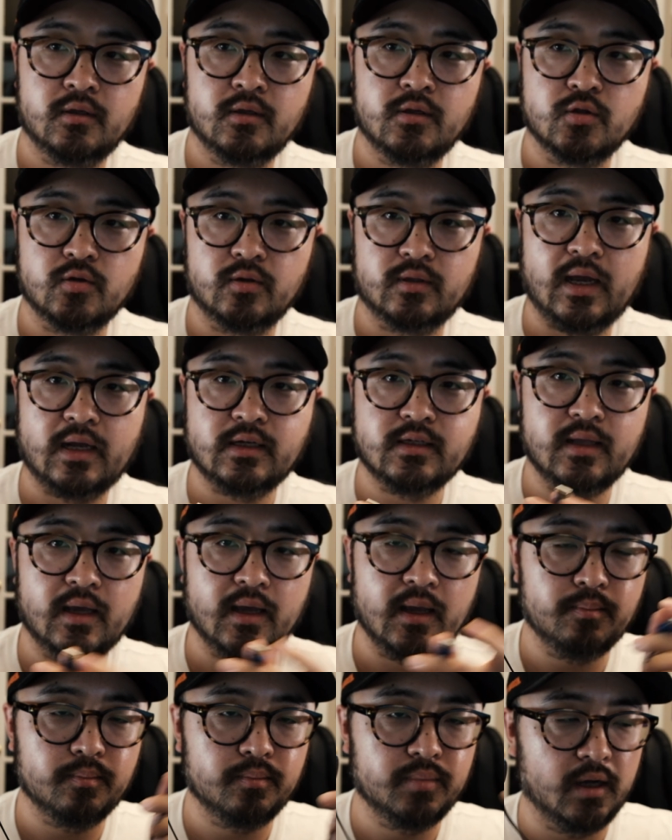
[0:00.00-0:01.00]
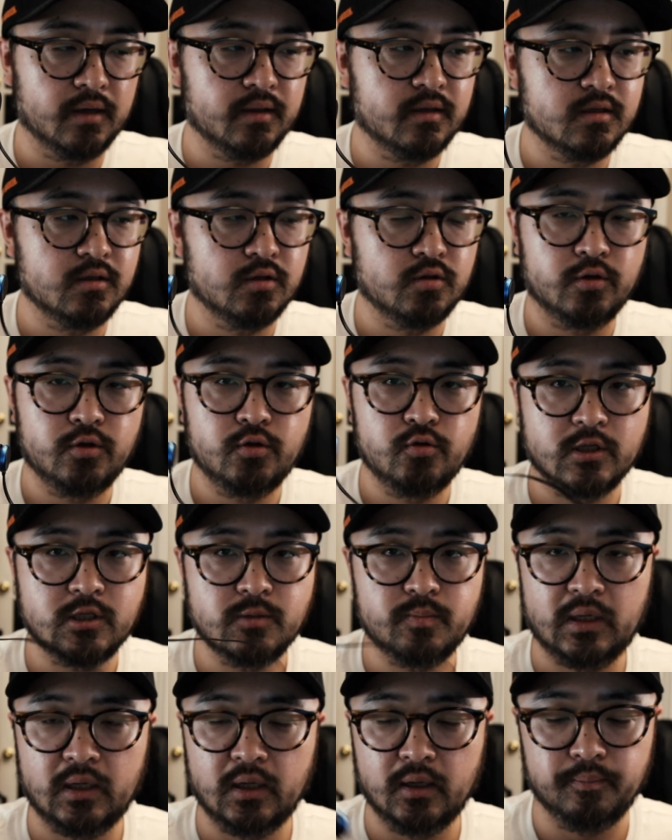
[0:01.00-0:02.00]
So attach that, plug this into a
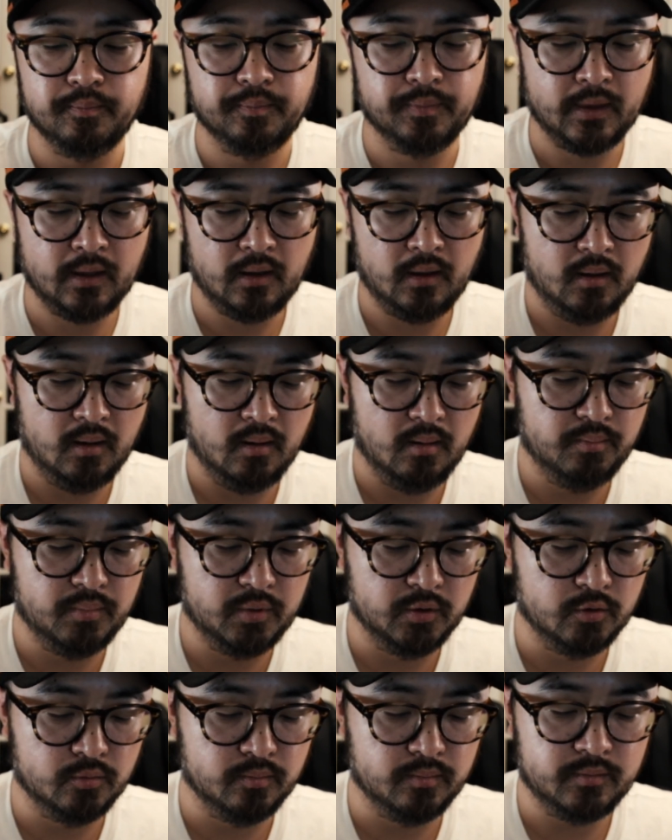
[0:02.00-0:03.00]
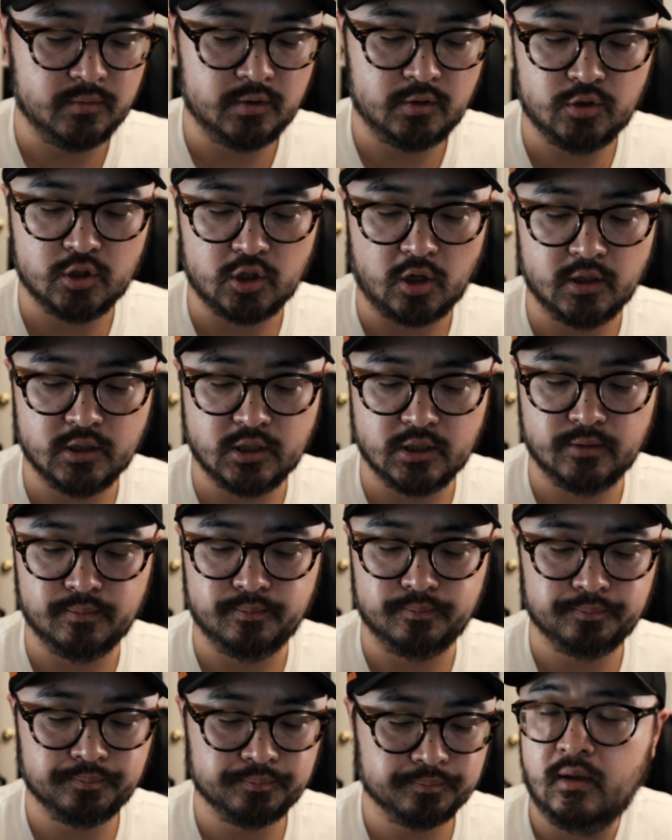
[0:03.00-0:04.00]
USB, boom, you charge it.
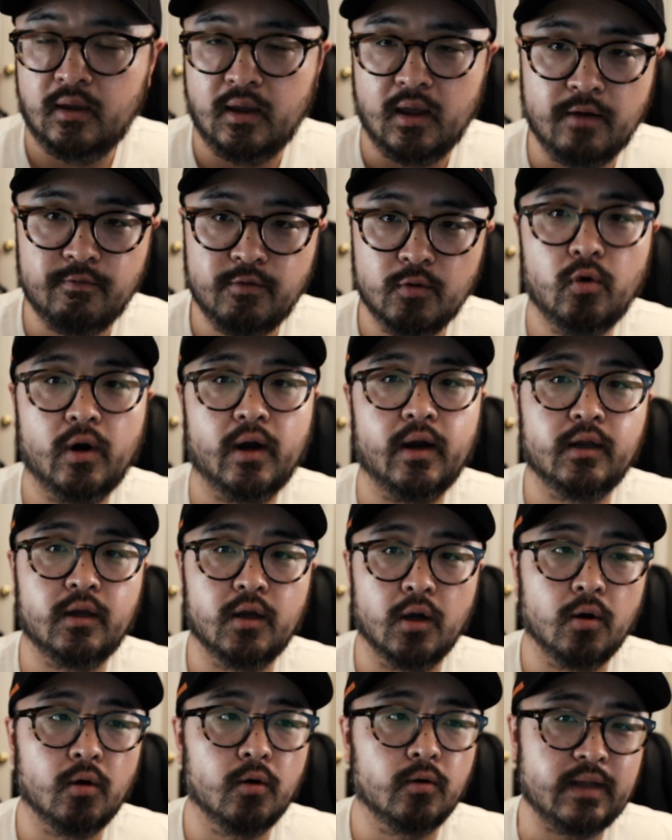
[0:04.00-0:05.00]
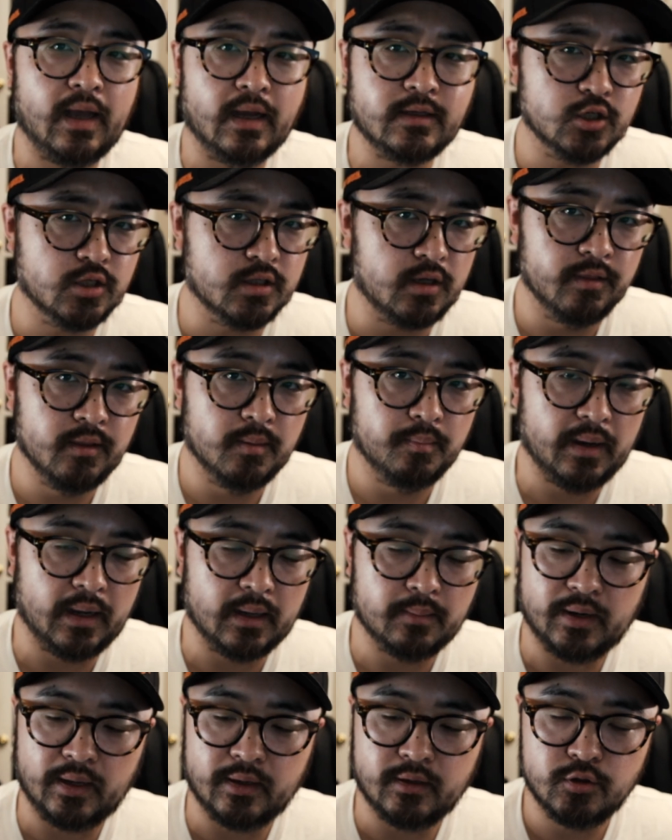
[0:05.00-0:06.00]
Everywhere I go, not just on the
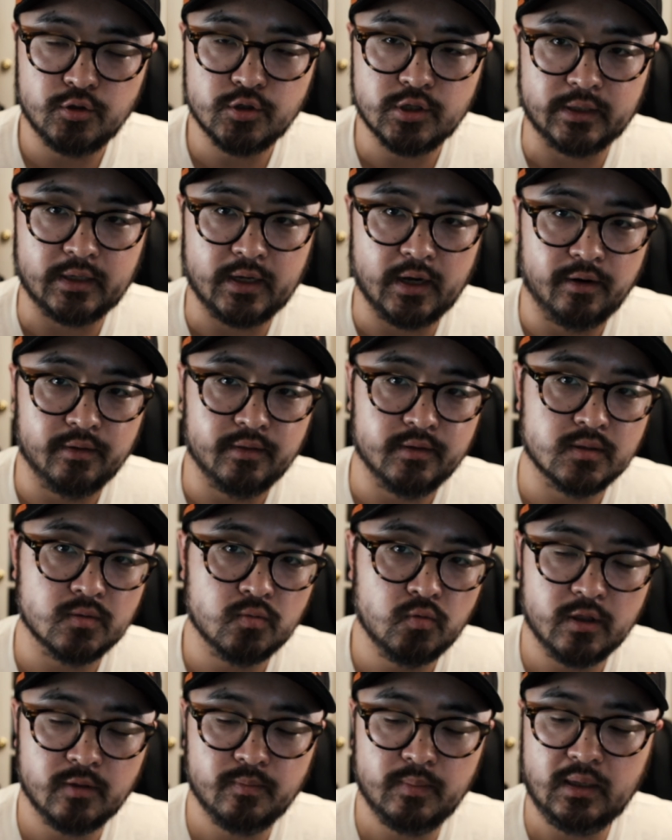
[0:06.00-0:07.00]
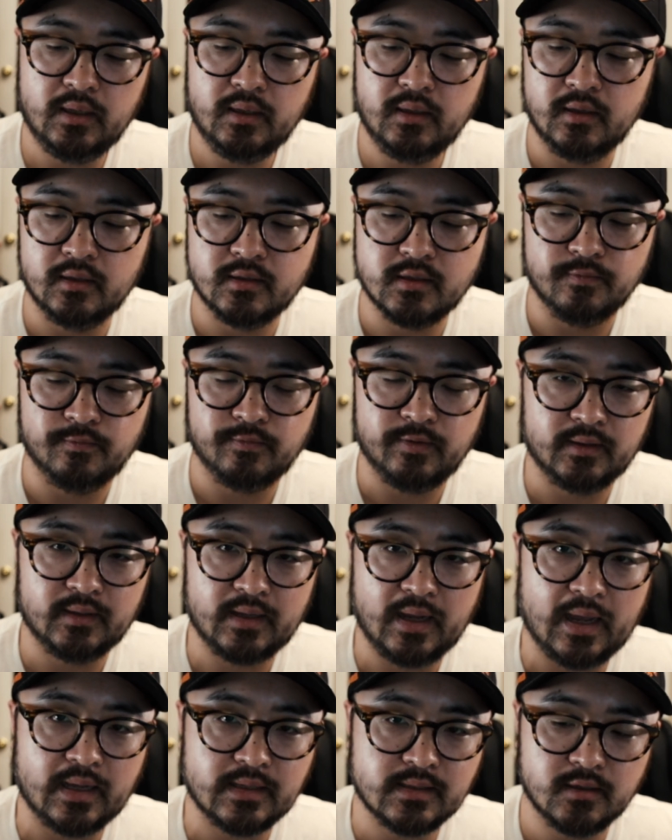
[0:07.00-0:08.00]
bike, but I usually carry this with me. It's a
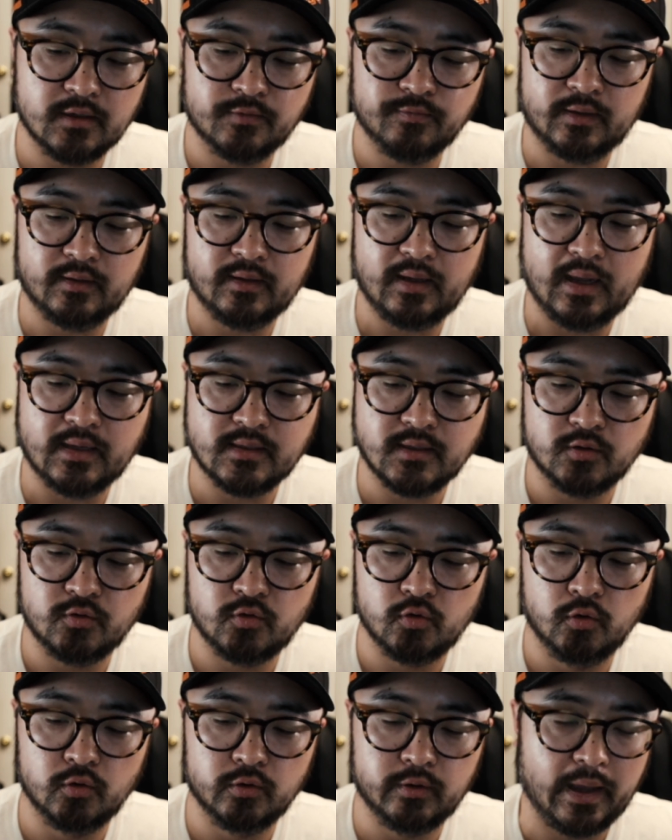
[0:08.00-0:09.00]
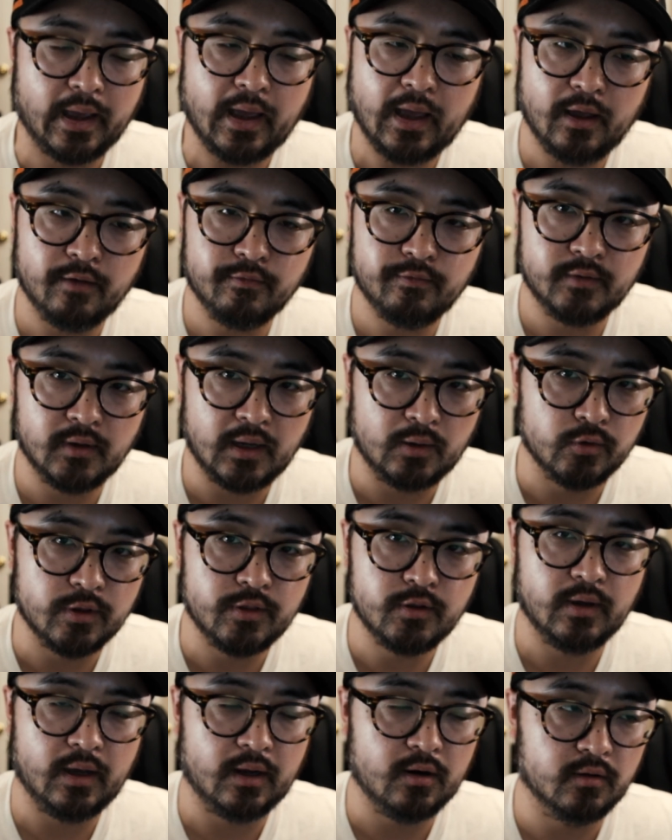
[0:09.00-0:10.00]
fantastic, fantastic tool to have
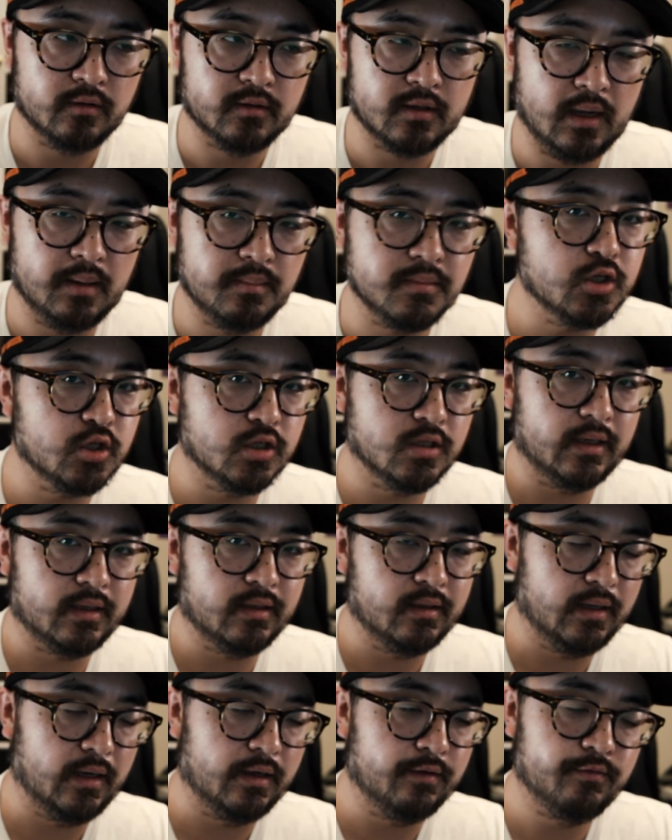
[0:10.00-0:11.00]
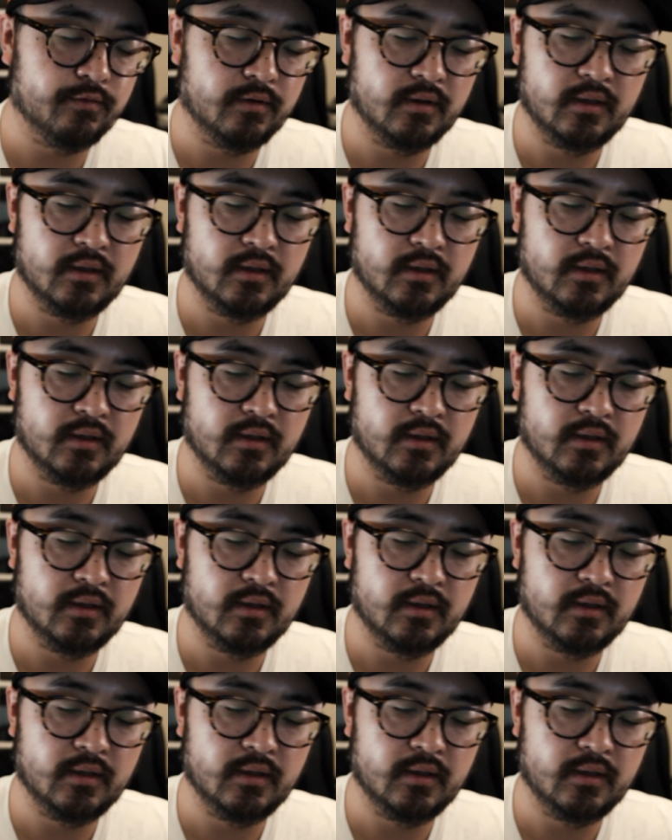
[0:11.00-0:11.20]
with you at all times, just like a knife.